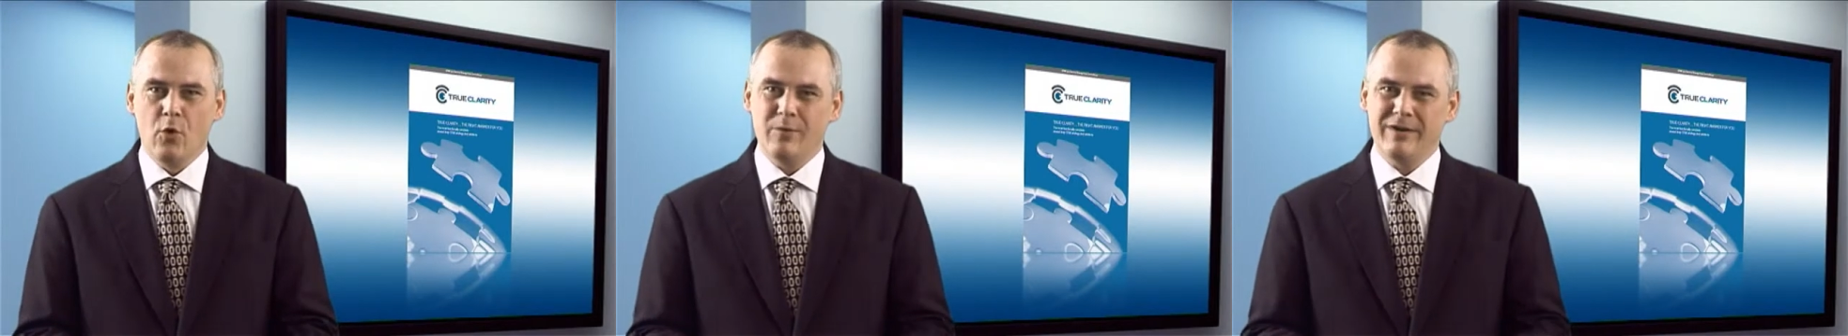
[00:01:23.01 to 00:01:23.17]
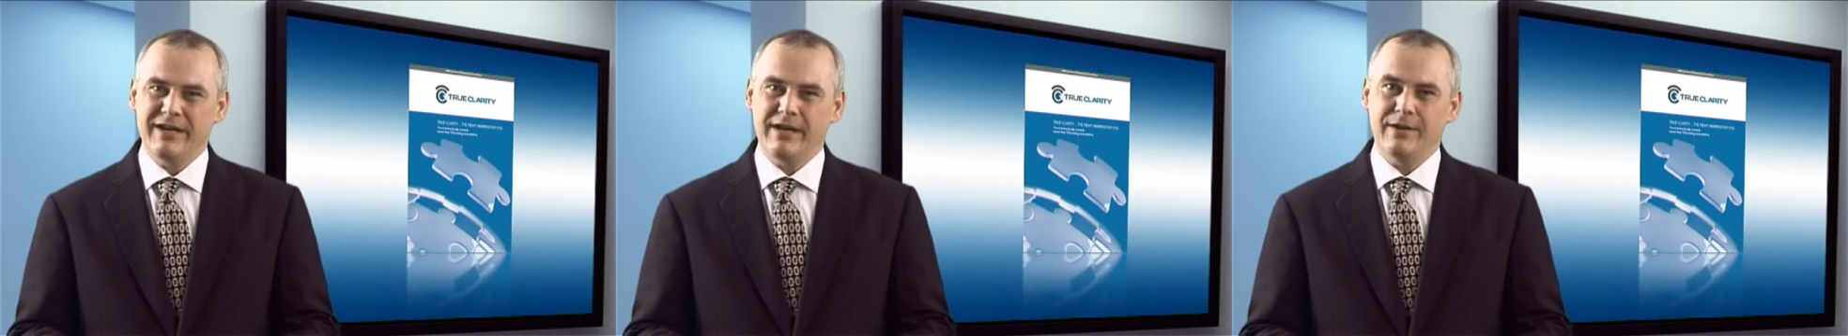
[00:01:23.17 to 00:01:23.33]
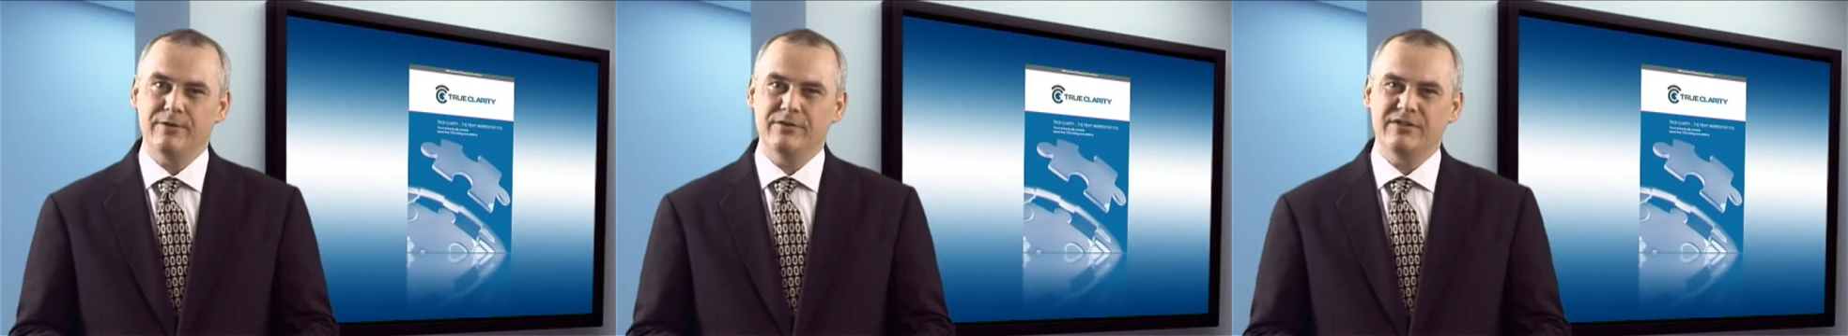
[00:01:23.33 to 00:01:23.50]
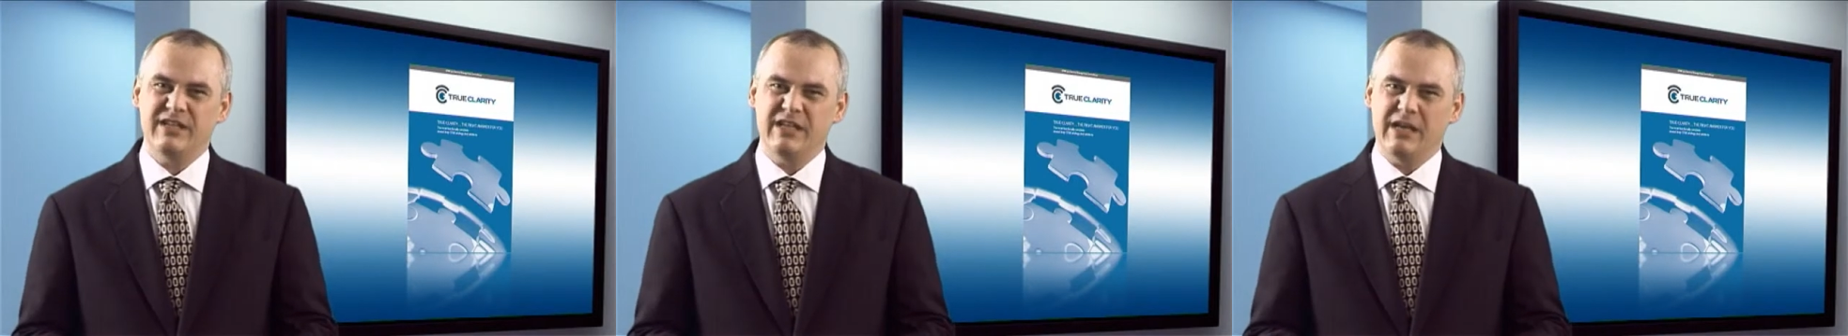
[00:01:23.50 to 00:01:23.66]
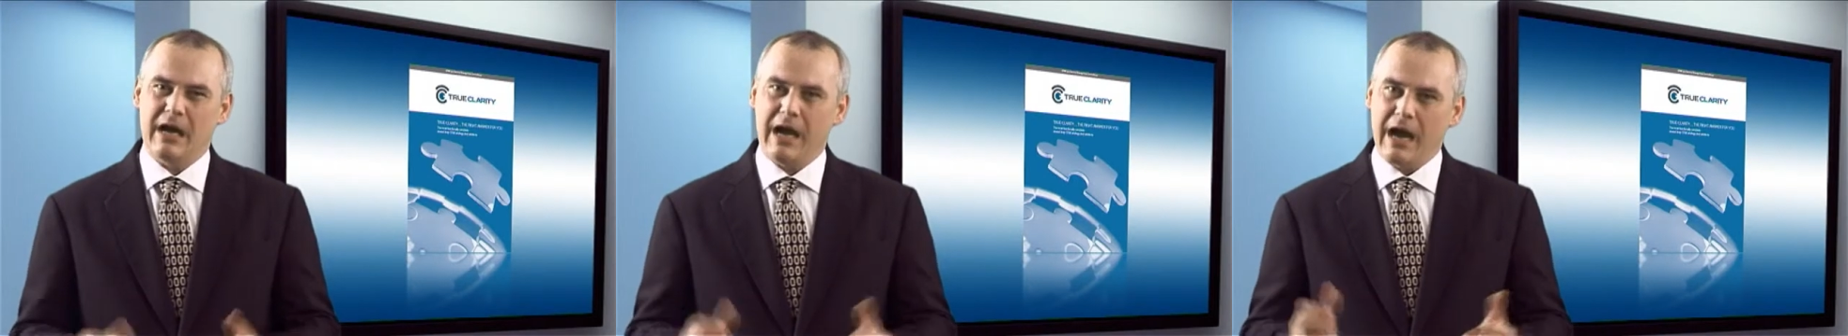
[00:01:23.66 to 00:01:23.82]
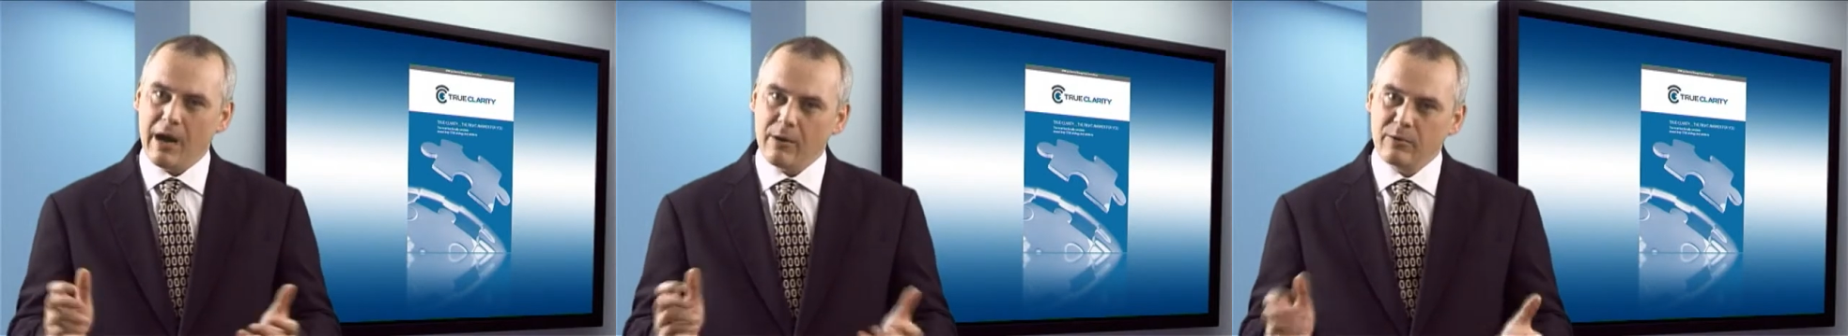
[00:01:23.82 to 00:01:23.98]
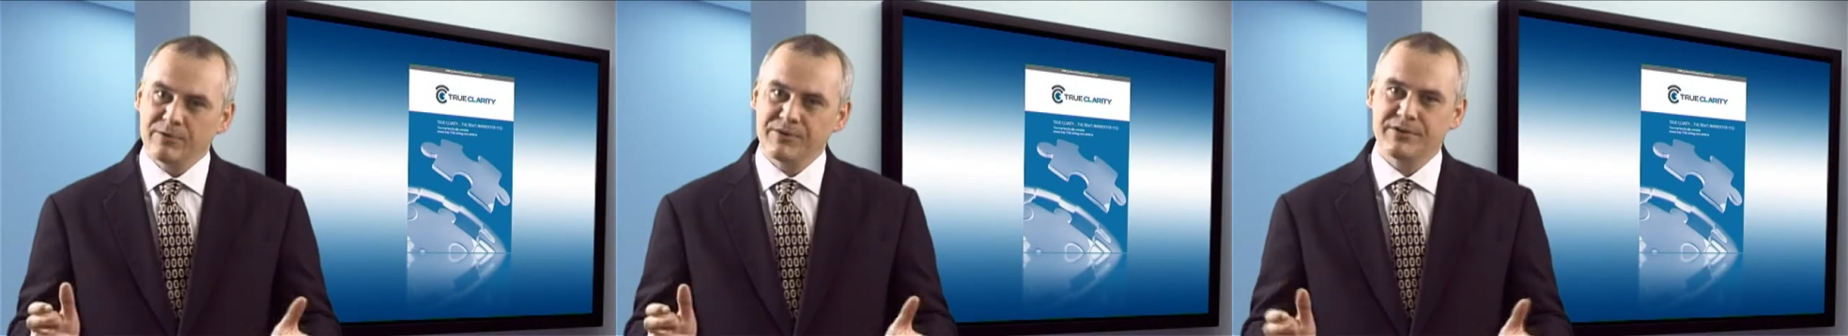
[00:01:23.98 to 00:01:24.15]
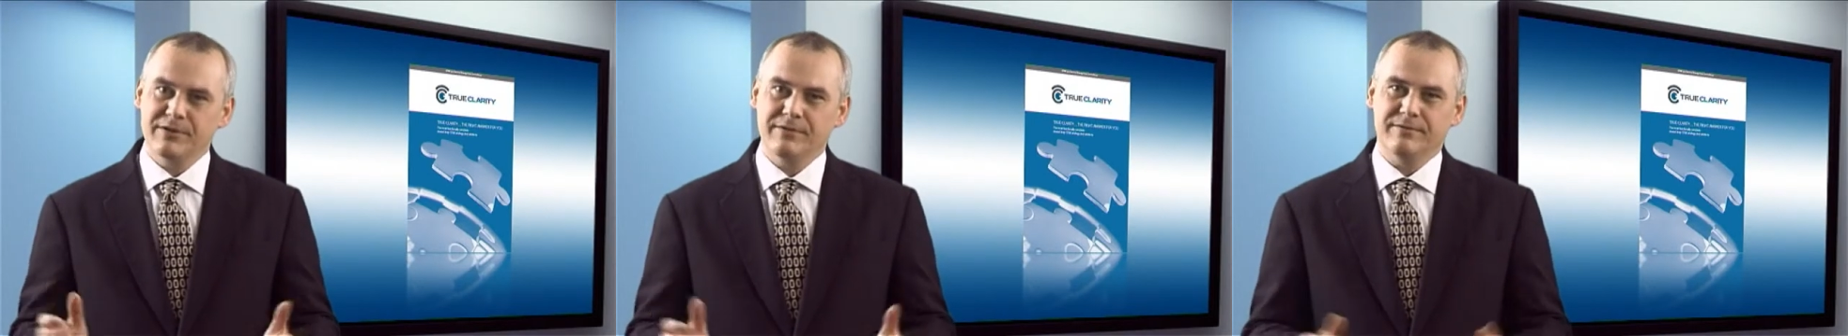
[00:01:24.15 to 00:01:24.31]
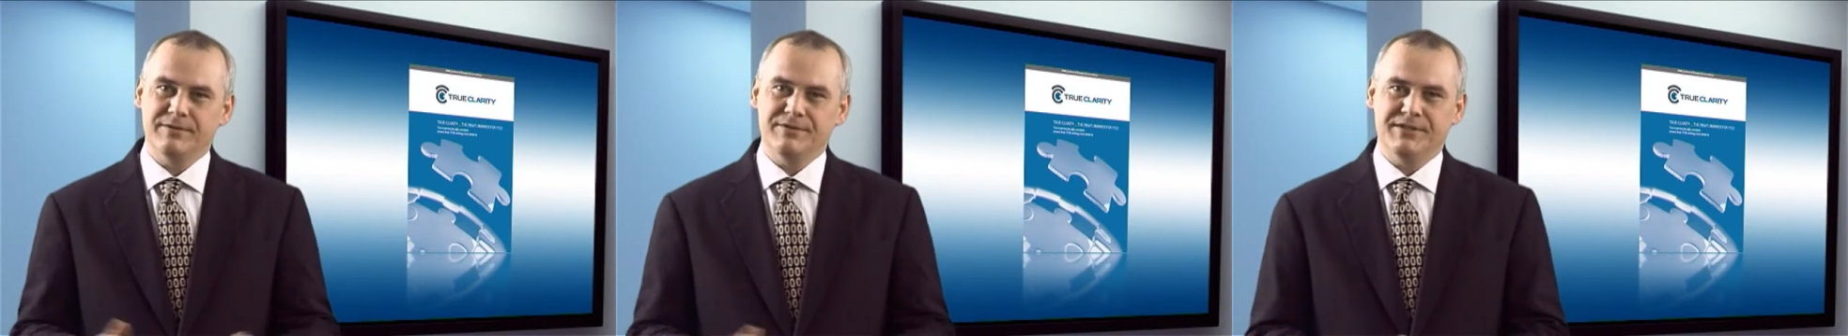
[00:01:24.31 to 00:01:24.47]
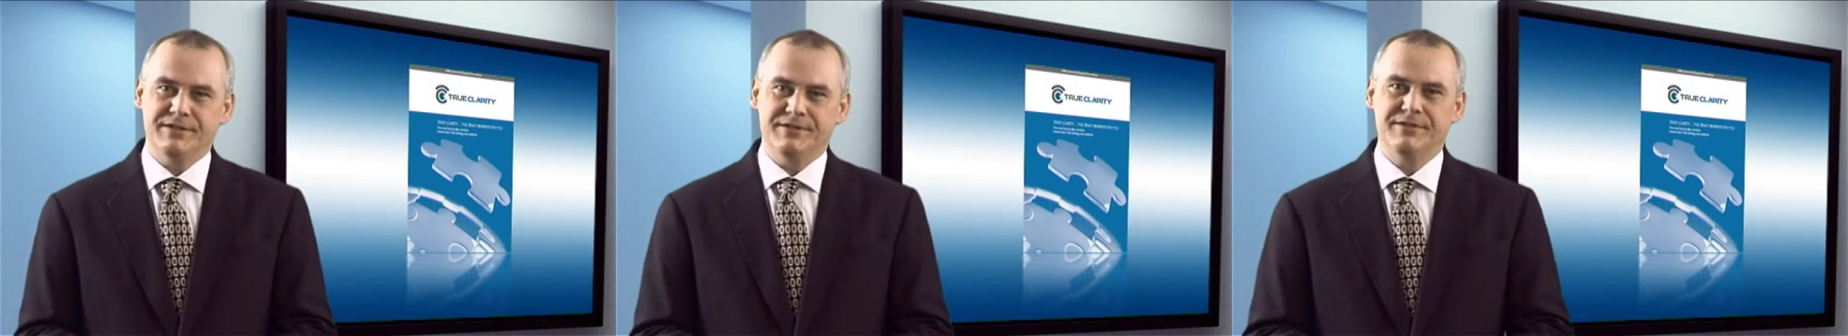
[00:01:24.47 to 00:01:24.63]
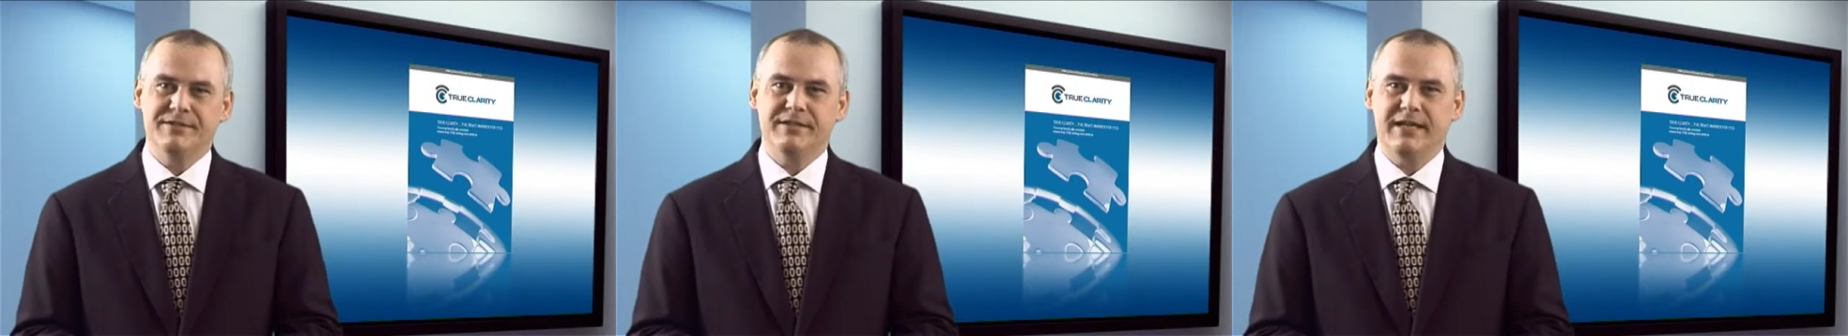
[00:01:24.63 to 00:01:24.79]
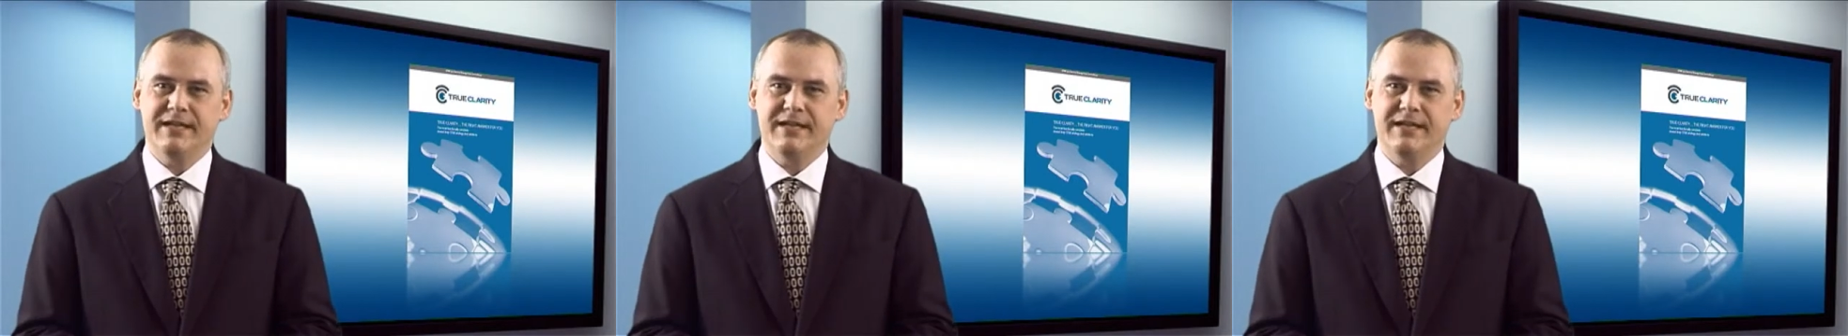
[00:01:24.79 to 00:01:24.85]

We guarantee our services